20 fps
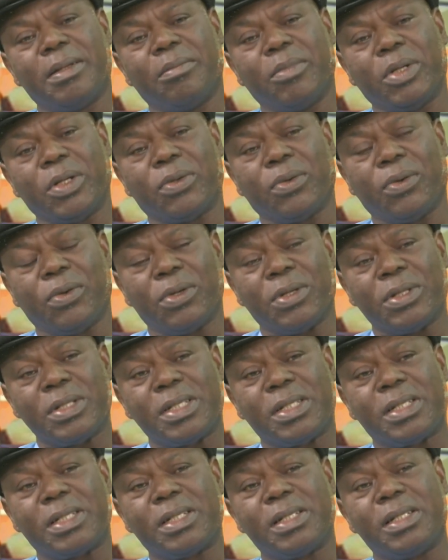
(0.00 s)

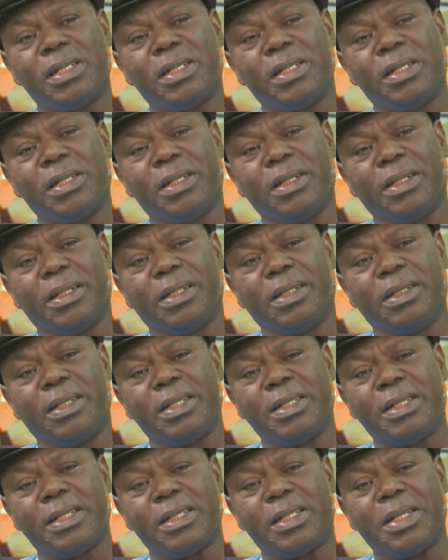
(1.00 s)
because
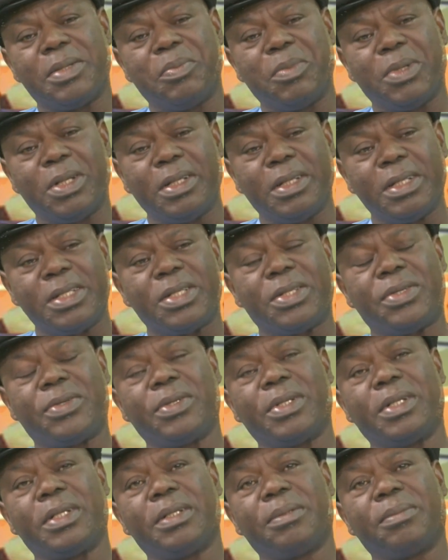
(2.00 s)
this is a
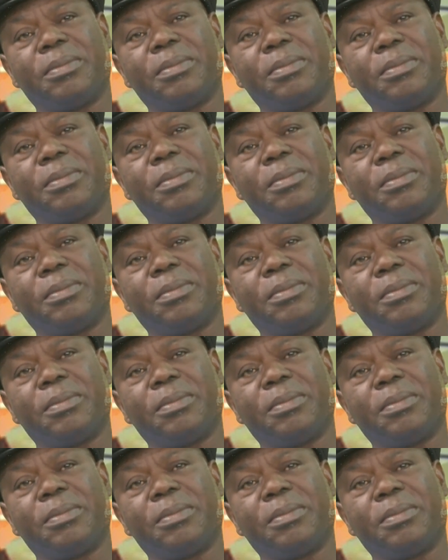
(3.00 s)
ministry